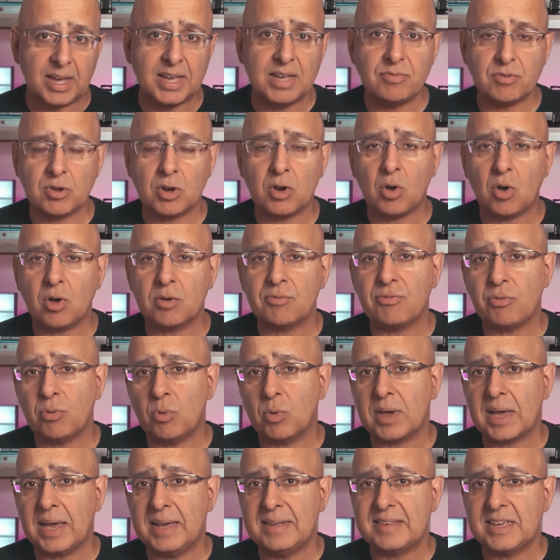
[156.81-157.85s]
Even on
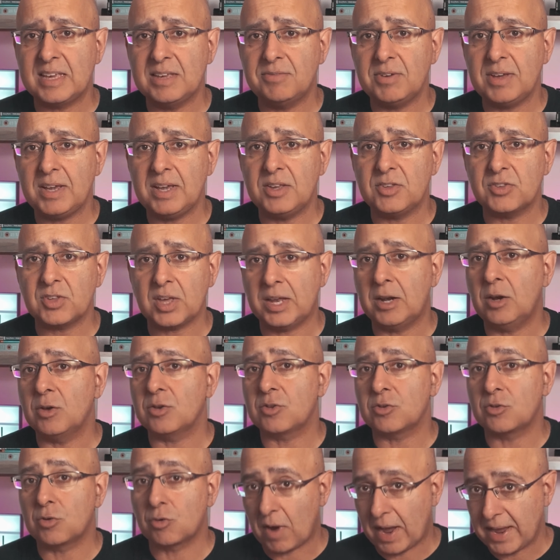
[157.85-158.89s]
four K T Vs, it
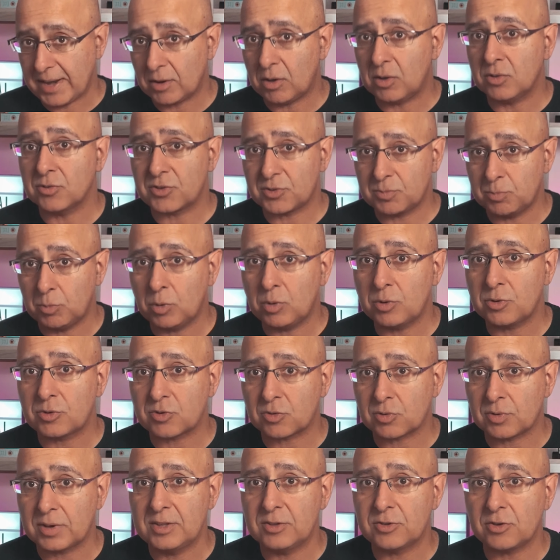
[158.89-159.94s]
looks great on small
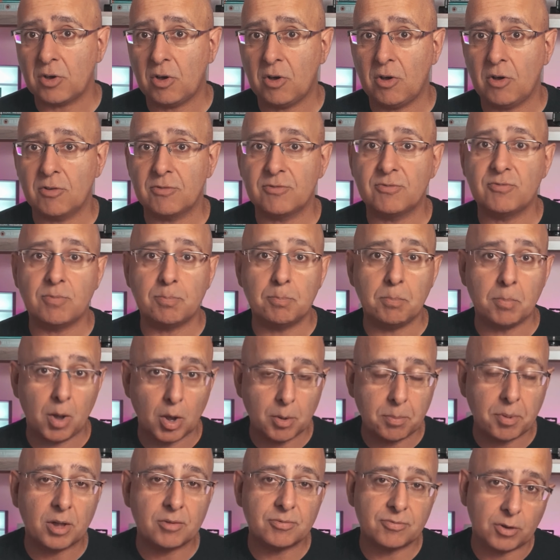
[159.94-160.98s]
screens of
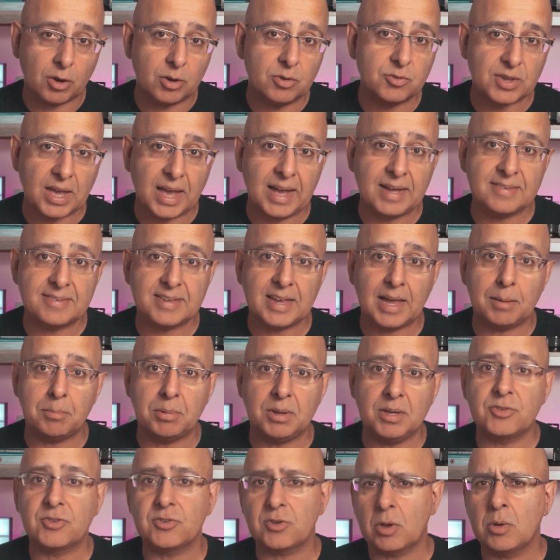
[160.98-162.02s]
mobile phones and tablets.